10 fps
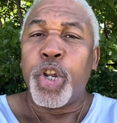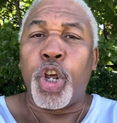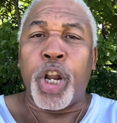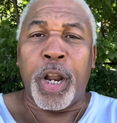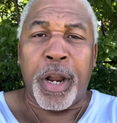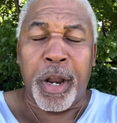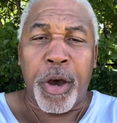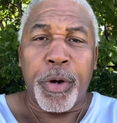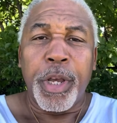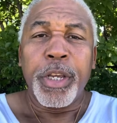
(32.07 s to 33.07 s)
No, no, no, no,
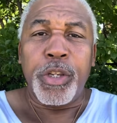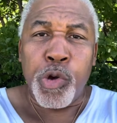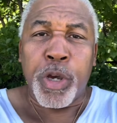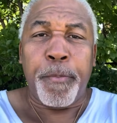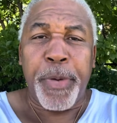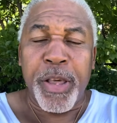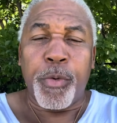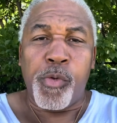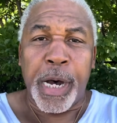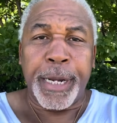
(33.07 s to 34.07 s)
no. You could be the
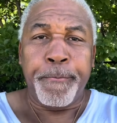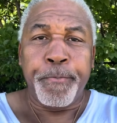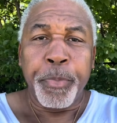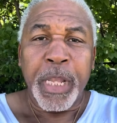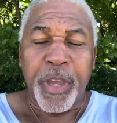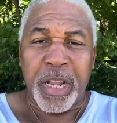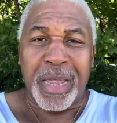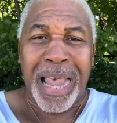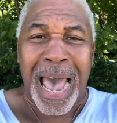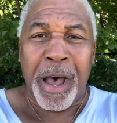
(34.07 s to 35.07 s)
one that
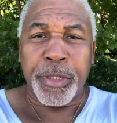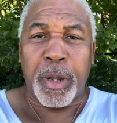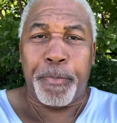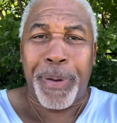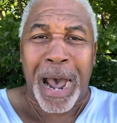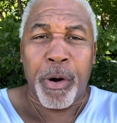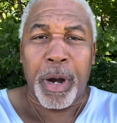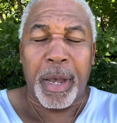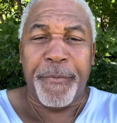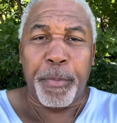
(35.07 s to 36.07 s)
allows the power
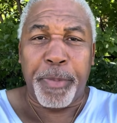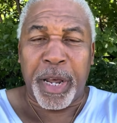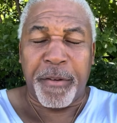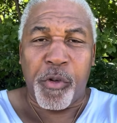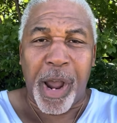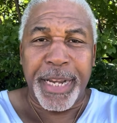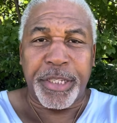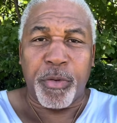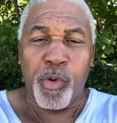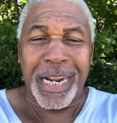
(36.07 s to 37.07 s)
of the blood of
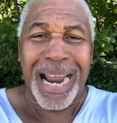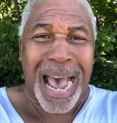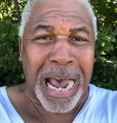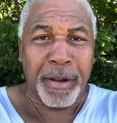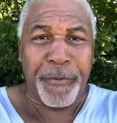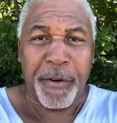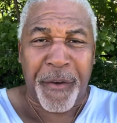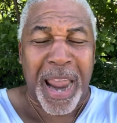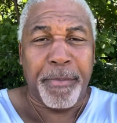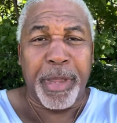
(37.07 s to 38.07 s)
Christ to run it out of your
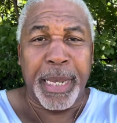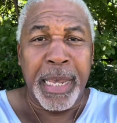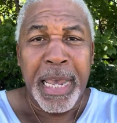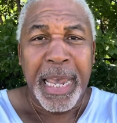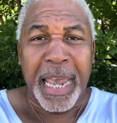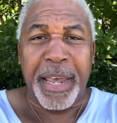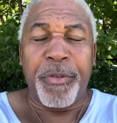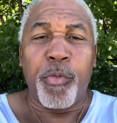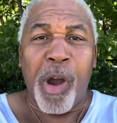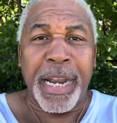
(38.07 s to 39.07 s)
family and
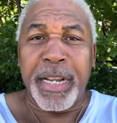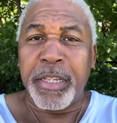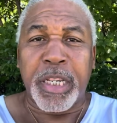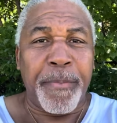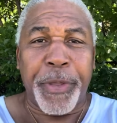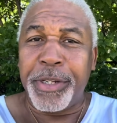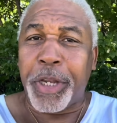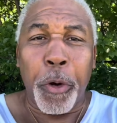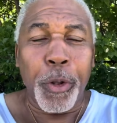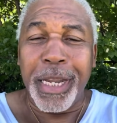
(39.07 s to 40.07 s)
the running something
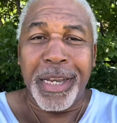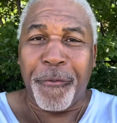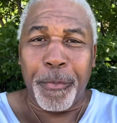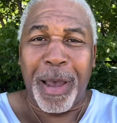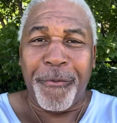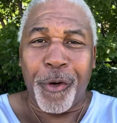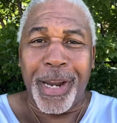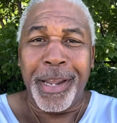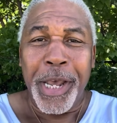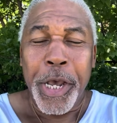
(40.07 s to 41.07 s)
totally different, my
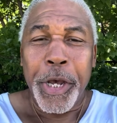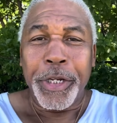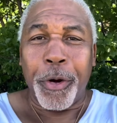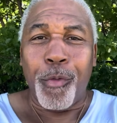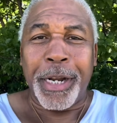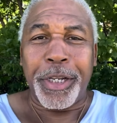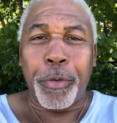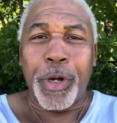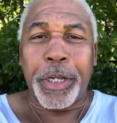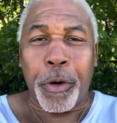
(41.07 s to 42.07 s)
friend, to run
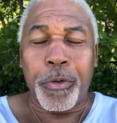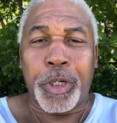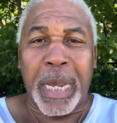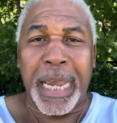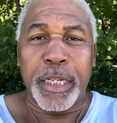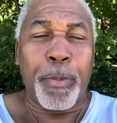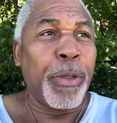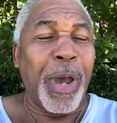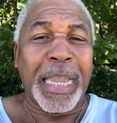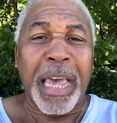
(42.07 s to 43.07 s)
into a total change. By
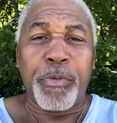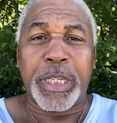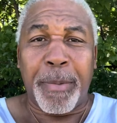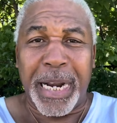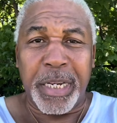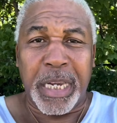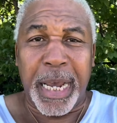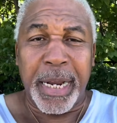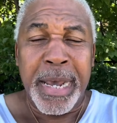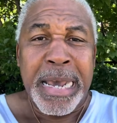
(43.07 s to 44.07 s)
the way, I like what somebody said.